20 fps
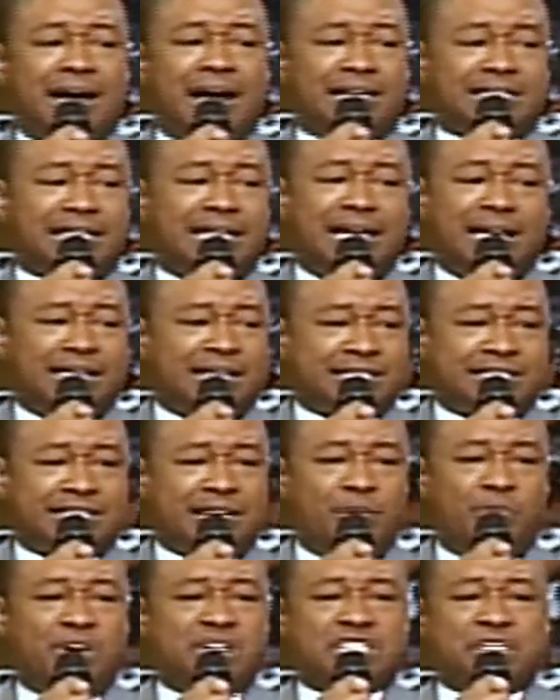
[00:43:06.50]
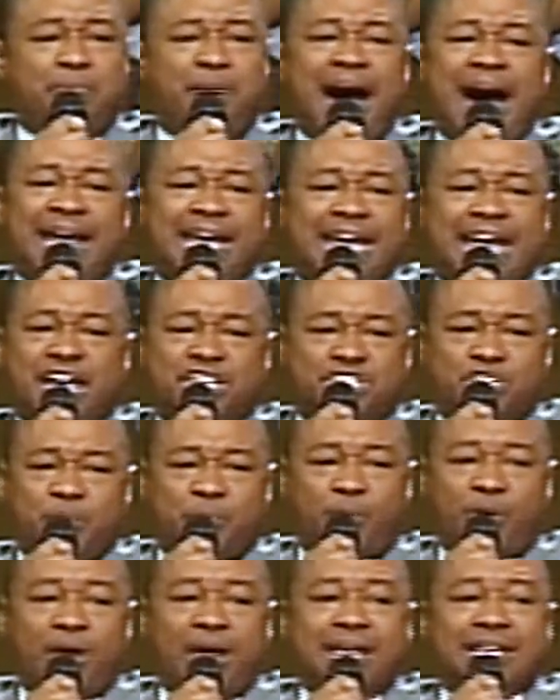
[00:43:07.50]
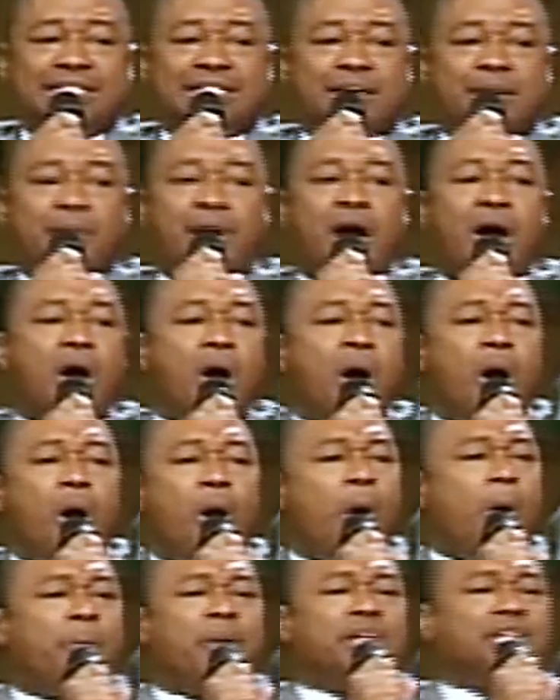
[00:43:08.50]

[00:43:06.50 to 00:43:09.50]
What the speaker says: healing someone's body as you praise him. Open